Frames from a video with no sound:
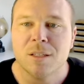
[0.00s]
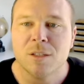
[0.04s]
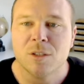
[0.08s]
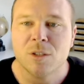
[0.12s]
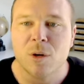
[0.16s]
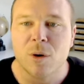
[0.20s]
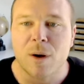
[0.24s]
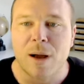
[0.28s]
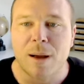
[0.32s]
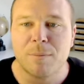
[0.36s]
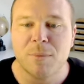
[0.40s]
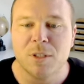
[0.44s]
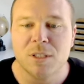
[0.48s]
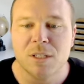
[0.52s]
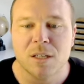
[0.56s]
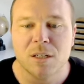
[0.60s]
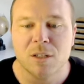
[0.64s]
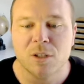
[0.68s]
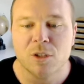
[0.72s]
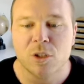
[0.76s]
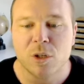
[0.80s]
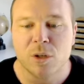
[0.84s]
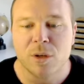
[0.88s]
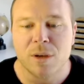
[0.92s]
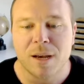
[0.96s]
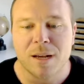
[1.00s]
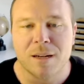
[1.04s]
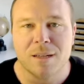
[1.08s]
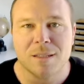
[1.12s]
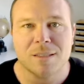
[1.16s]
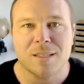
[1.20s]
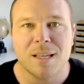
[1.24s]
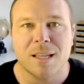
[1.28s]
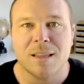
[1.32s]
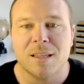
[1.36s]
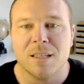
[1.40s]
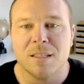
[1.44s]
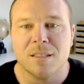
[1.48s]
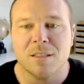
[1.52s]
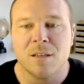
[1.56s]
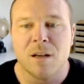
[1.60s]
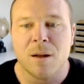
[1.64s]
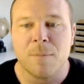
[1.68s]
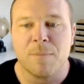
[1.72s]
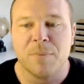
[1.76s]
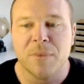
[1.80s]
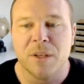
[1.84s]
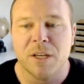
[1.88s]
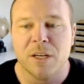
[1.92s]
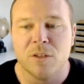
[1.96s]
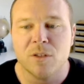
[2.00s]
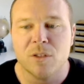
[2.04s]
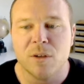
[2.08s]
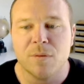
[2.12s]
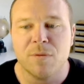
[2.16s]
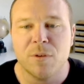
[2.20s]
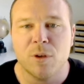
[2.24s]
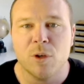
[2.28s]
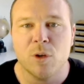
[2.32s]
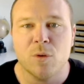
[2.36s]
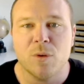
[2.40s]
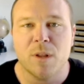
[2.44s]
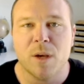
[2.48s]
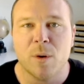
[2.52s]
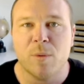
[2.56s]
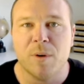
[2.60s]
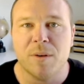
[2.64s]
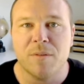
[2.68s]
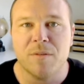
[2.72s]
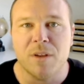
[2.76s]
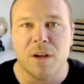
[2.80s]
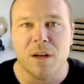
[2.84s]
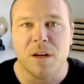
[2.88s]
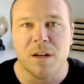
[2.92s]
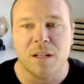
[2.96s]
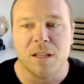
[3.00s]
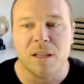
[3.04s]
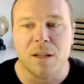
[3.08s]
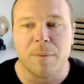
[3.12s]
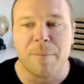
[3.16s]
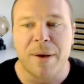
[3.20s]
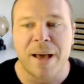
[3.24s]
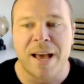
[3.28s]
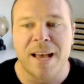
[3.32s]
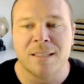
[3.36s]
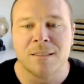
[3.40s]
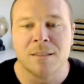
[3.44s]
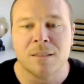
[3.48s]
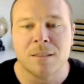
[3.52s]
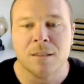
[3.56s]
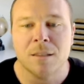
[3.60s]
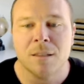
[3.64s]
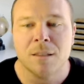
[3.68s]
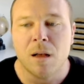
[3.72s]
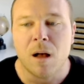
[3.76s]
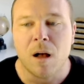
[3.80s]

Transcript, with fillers: So I'm just gonna show you how to set this up. Here's a few that we've done in the past.